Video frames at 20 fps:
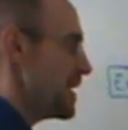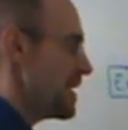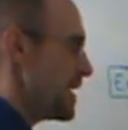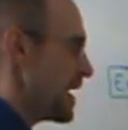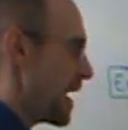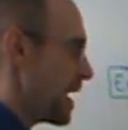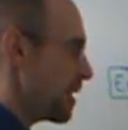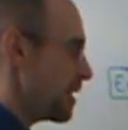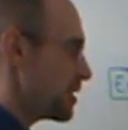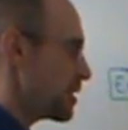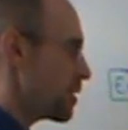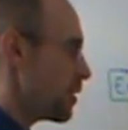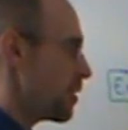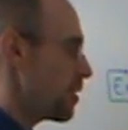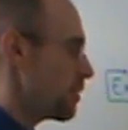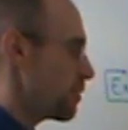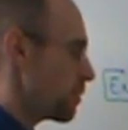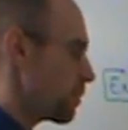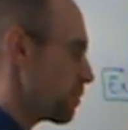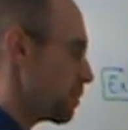Now let's go
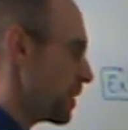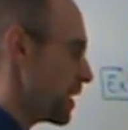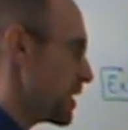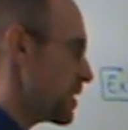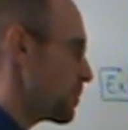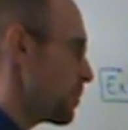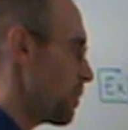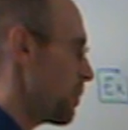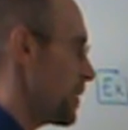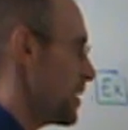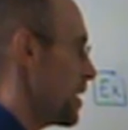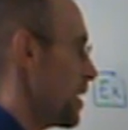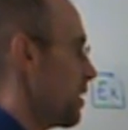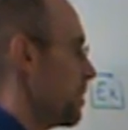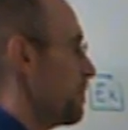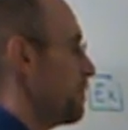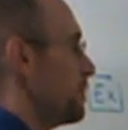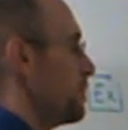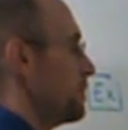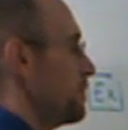ahead and replace what we
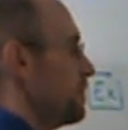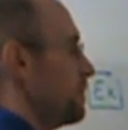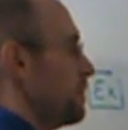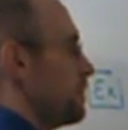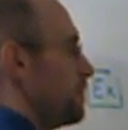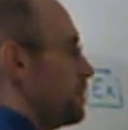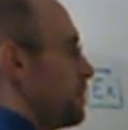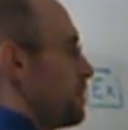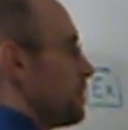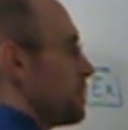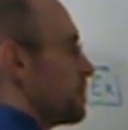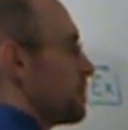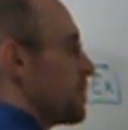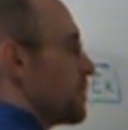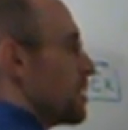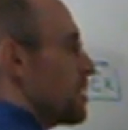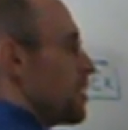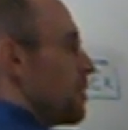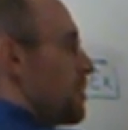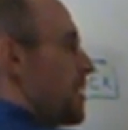know.
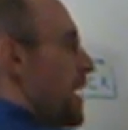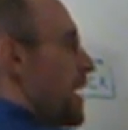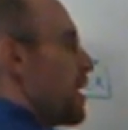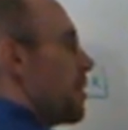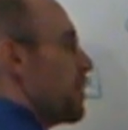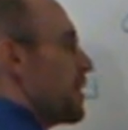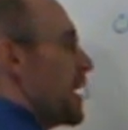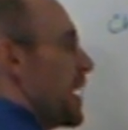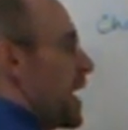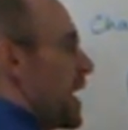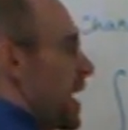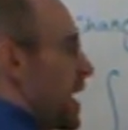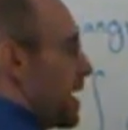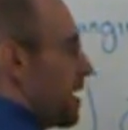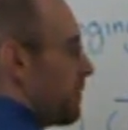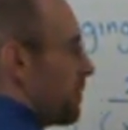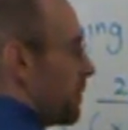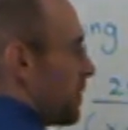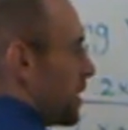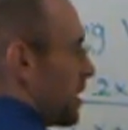So now we
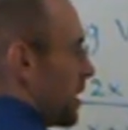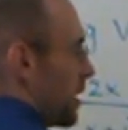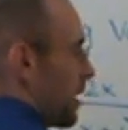have,